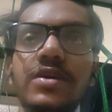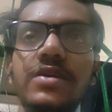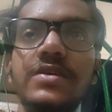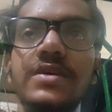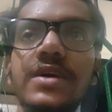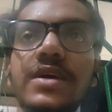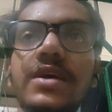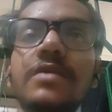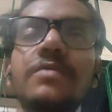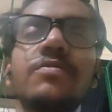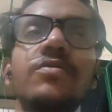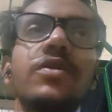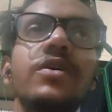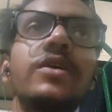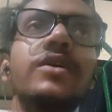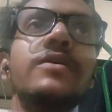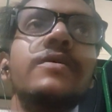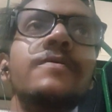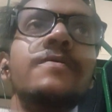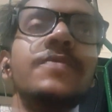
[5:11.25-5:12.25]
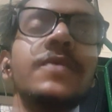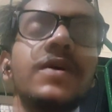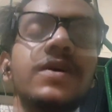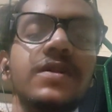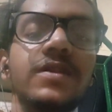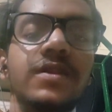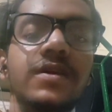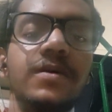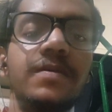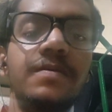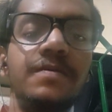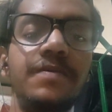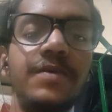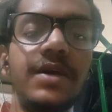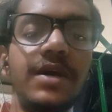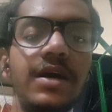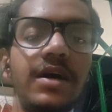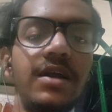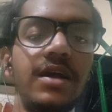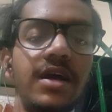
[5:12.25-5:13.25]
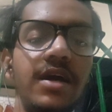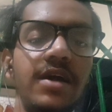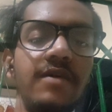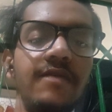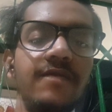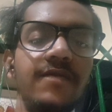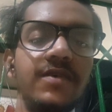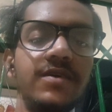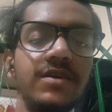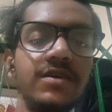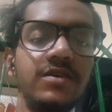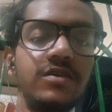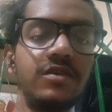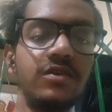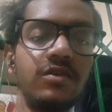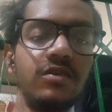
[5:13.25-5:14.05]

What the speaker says: Second point, the PRI, which is